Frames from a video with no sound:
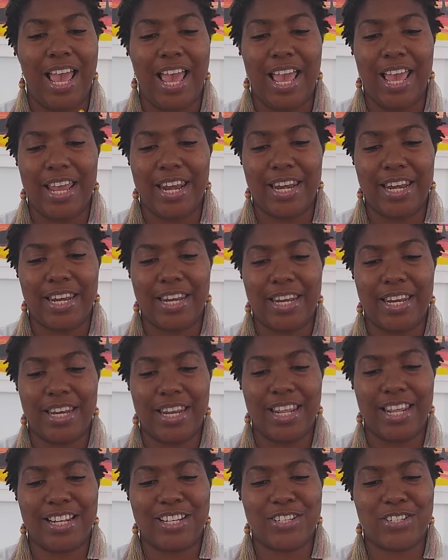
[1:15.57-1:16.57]
and
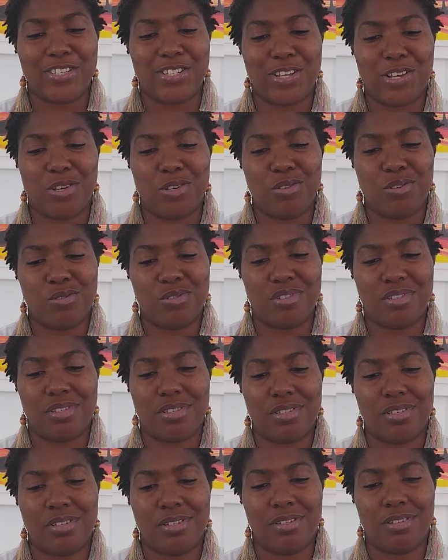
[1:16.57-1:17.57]
it just
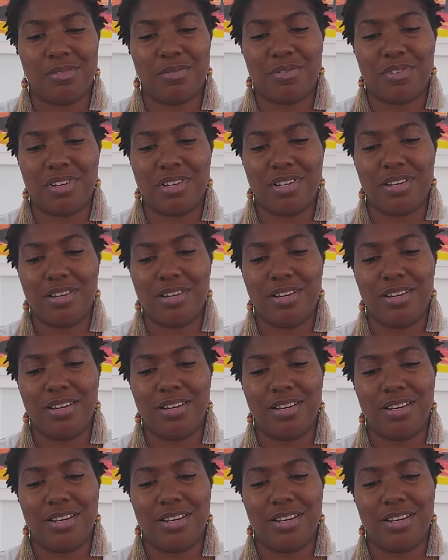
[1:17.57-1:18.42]
goes 1,